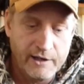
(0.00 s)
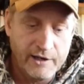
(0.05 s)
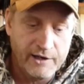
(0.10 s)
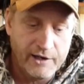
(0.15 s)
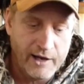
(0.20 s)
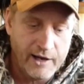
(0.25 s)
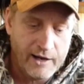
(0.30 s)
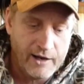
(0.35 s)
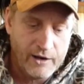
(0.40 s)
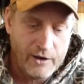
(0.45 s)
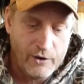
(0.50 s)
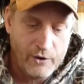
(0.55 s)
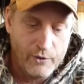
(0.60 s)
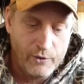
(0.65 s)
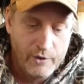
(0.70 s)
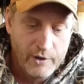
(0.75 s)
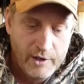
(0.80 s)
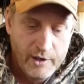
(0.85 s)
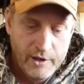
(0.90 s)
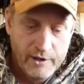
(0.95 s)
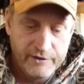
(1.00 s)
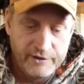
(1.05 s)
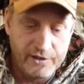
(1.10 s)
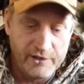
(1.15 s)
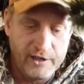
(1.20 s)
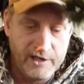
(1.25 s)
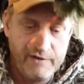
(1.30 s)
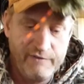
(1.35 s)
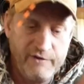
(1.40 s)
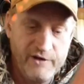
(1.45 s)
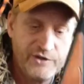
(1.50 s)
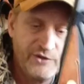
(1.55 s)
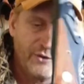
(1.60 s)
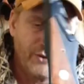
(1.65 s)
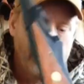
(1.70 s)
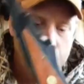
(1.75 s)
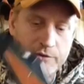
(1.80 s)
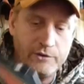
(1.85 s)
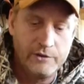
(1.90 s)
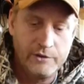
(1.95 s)
and how the
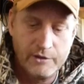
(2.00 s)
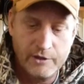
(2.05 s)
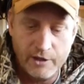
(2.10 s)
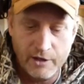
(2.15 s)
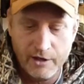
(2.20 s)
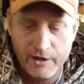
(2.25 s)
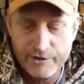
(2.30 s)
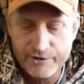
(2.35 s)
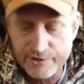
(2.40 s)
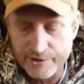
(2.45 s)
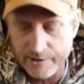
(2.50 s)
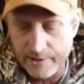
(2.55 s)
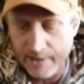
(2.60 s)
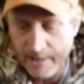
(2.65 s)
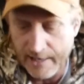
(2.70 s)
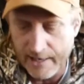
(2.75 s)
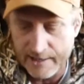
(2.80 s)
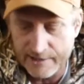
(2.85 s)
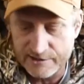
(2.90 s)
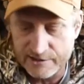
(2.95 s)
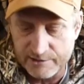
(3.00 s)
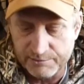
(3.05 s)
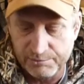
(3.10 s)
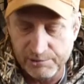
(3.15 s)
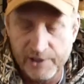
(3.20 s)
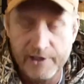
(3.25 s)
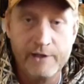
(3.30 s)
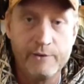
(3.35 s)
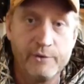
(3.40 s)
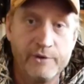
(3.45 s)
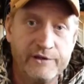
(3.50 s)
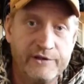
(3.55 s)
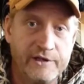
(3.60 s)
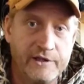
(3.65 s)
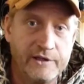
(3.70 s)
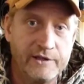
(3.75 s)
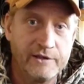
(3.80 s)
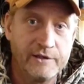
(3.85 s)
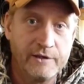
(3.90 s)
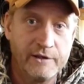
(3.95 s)
individual archer has to play with
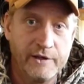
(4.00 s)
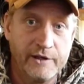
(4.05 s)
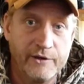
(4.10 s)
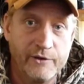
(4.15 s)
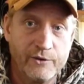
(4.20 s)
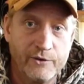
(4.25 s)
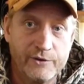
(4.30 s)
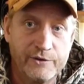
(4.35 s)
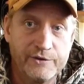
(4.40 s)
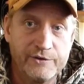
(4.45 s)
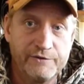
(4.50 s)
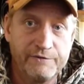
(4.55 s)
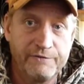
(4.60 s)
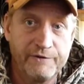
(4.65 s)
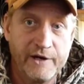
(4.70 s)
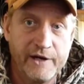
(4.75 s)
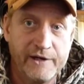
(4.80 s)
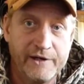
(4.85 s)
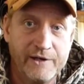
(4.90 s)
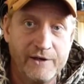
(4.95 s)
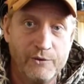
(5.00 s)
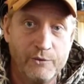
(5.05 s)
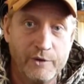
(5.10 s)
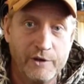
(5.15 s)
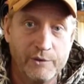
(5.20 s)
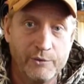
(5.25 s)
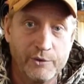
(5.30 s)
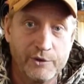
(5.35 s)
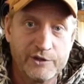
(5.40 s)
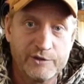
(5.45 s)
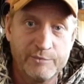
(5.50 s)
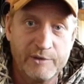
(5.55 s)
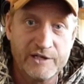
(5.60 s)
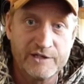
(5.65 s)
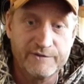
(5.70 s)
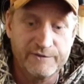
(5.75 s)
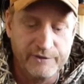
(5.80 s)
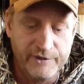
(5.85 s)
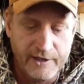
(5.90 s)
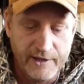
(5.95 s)
it in order to find out what works
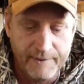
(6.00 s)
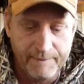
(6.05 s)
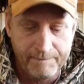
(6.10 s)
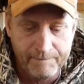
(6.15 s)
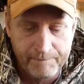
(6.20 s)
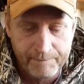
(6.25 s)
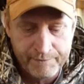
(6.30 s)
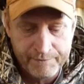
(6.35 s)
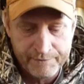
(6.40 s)
best for them.